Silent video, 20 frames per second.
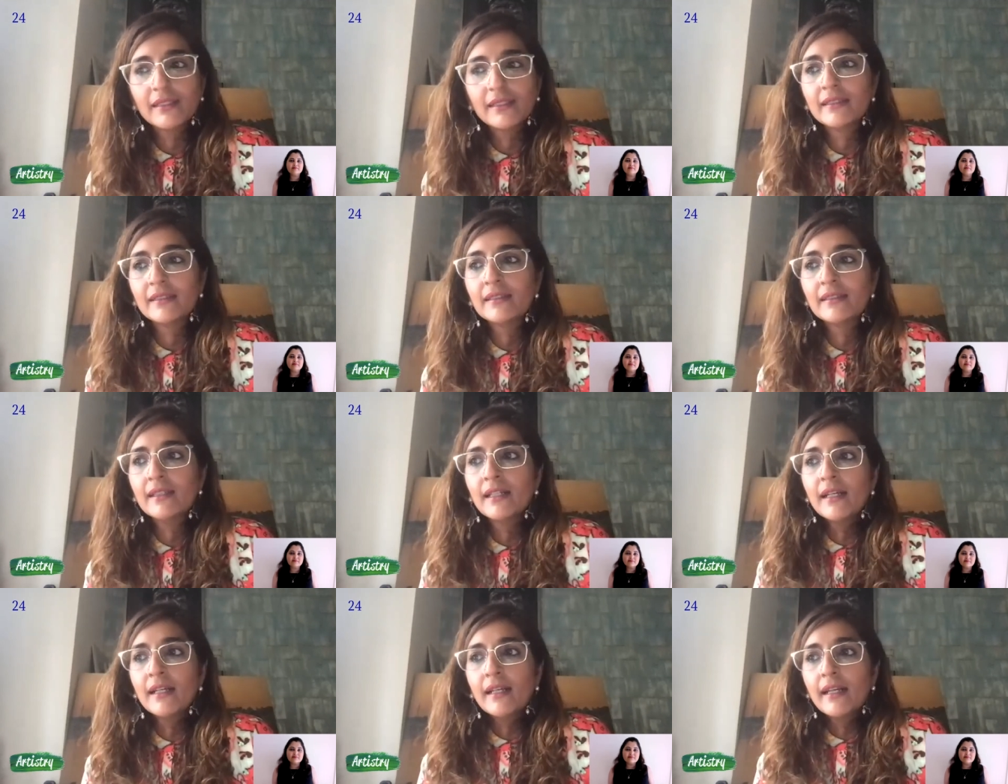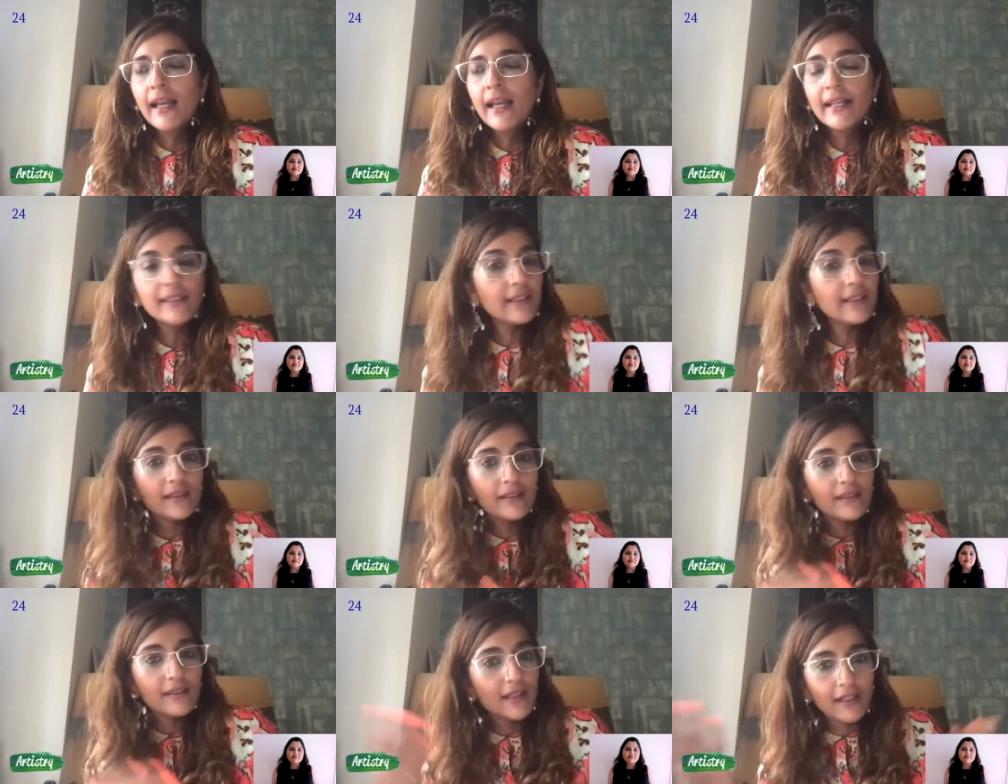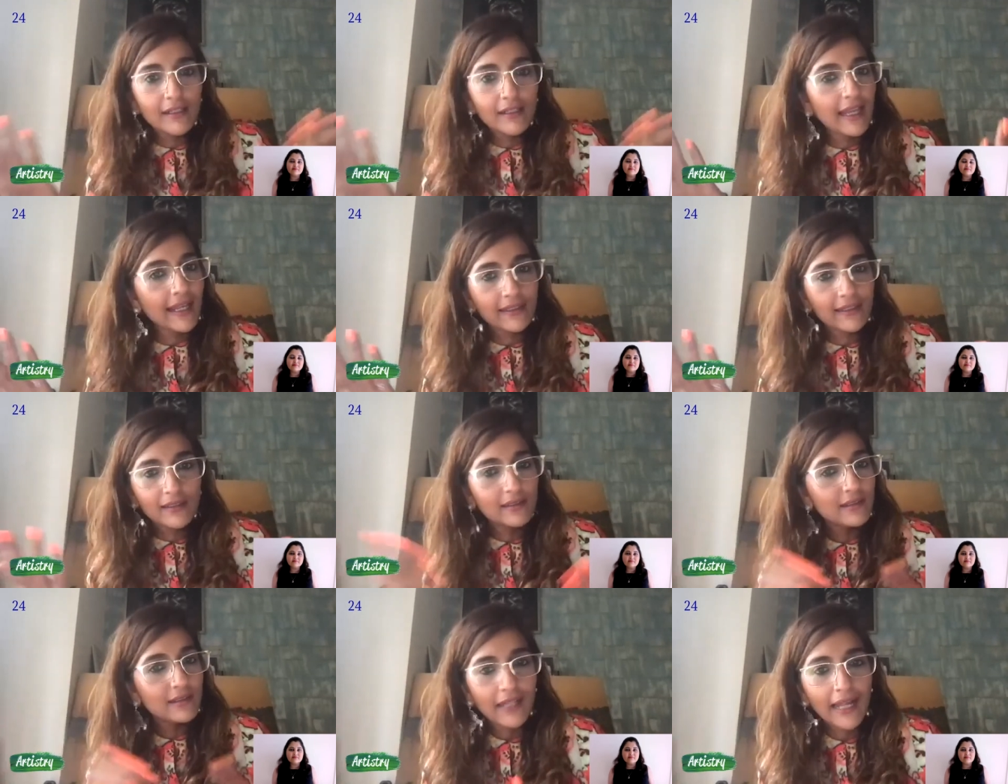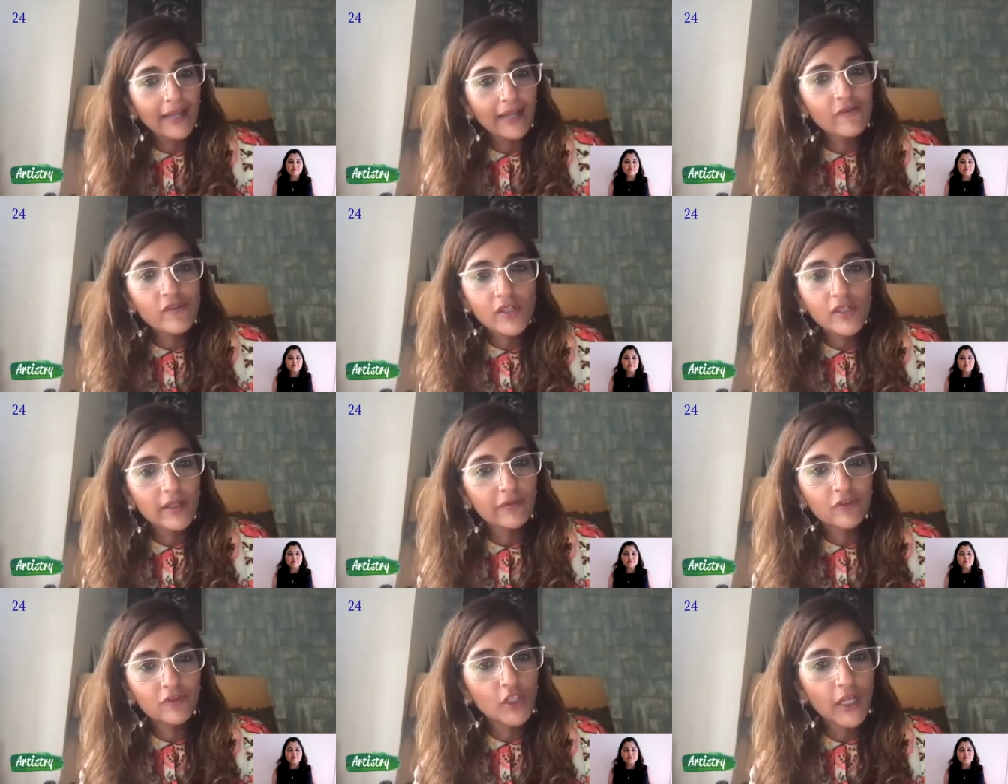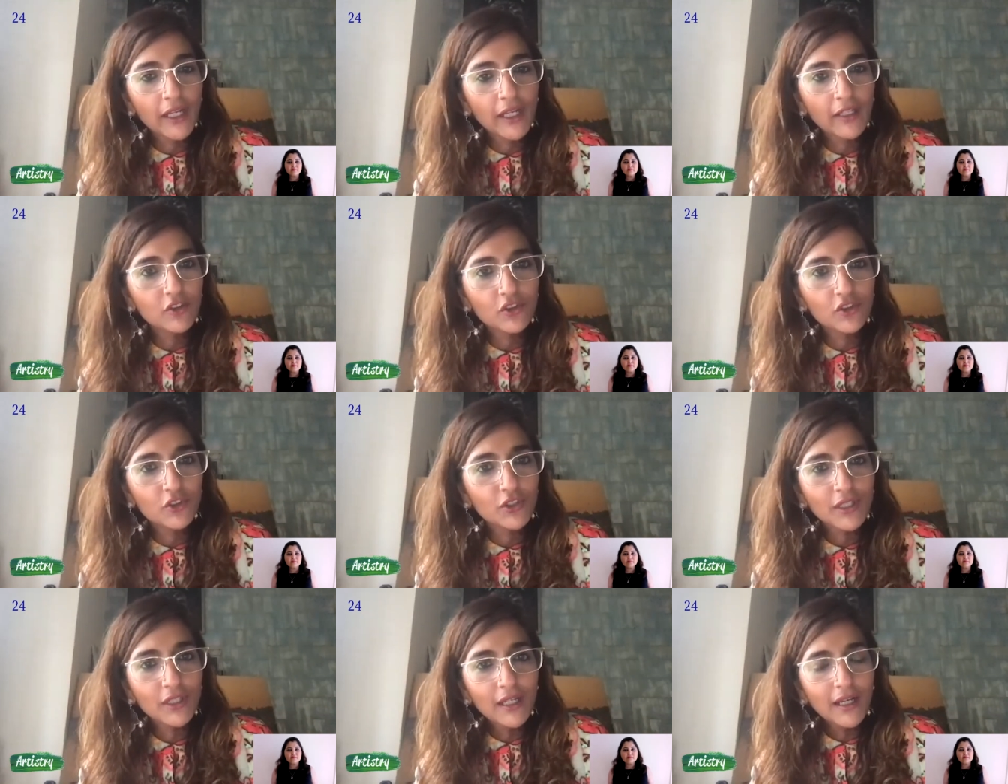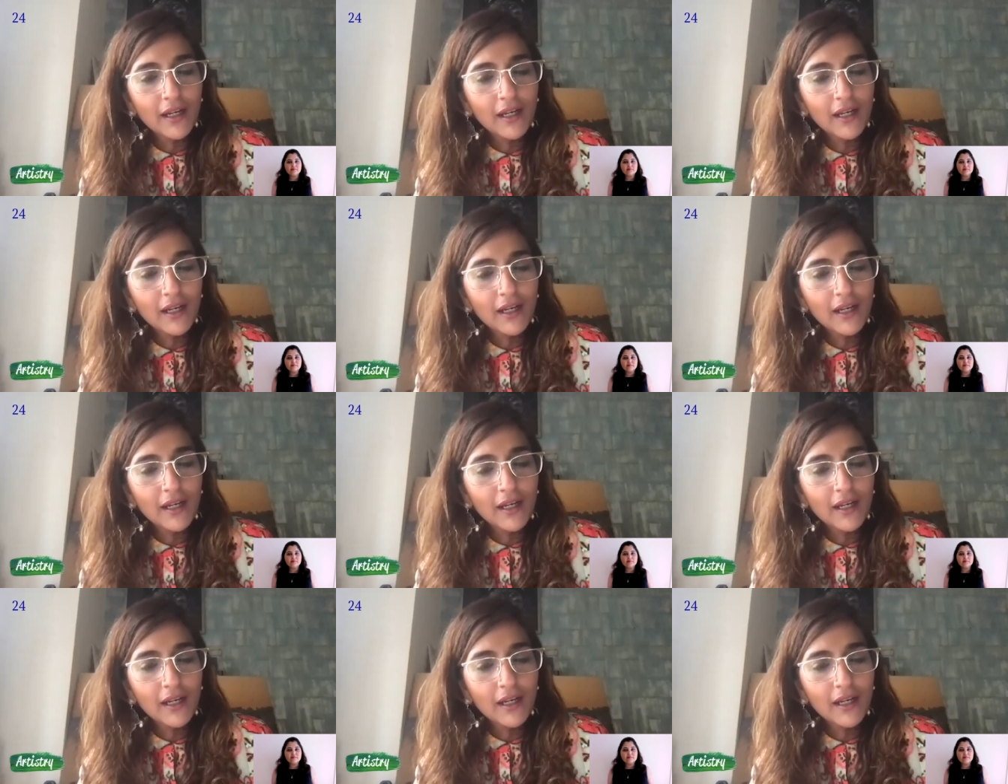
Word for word: And, and again, lives have changed.